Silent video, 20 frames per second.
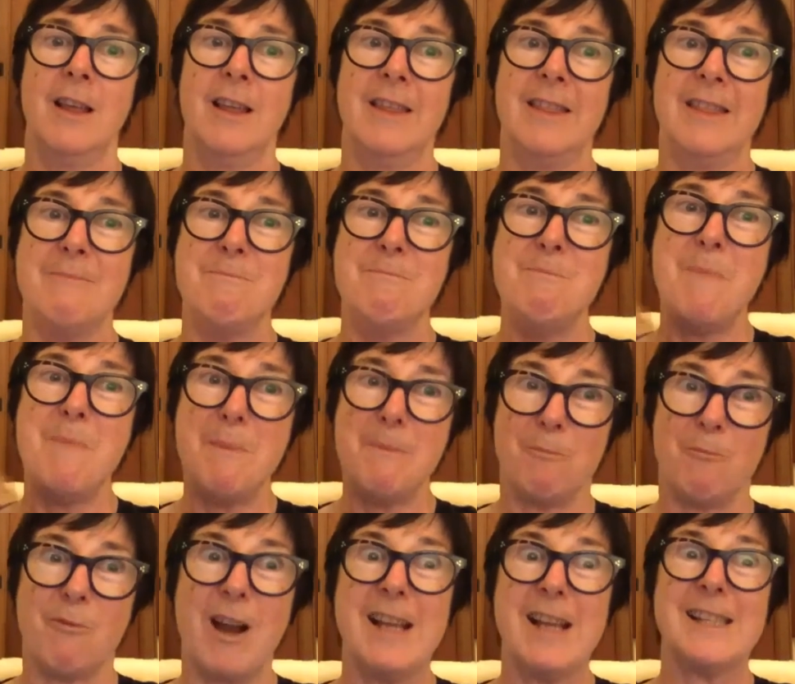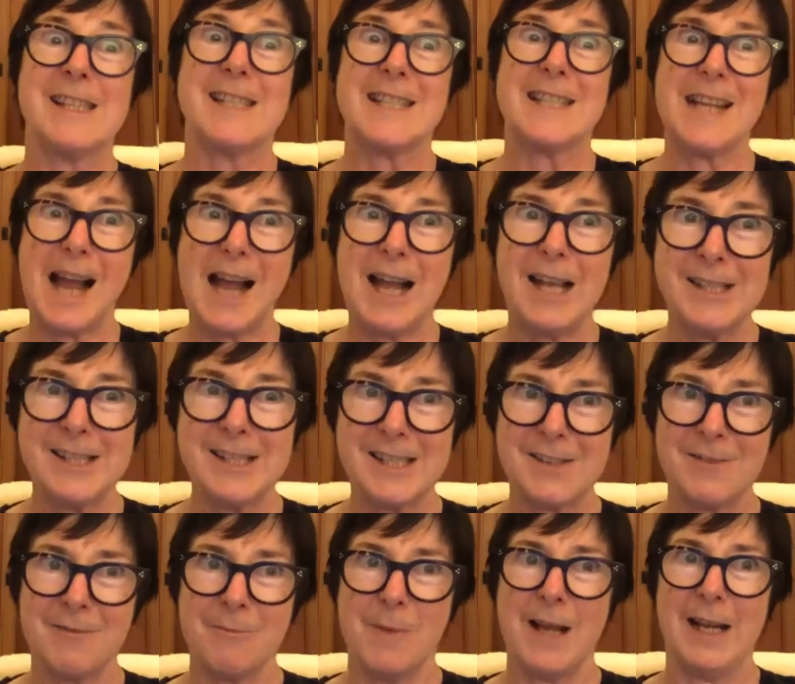raised tons
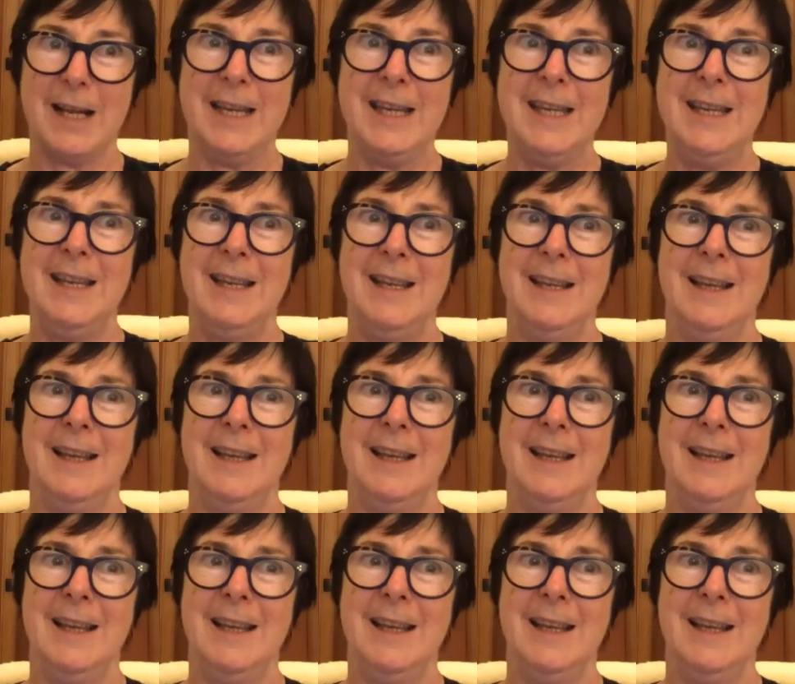of money.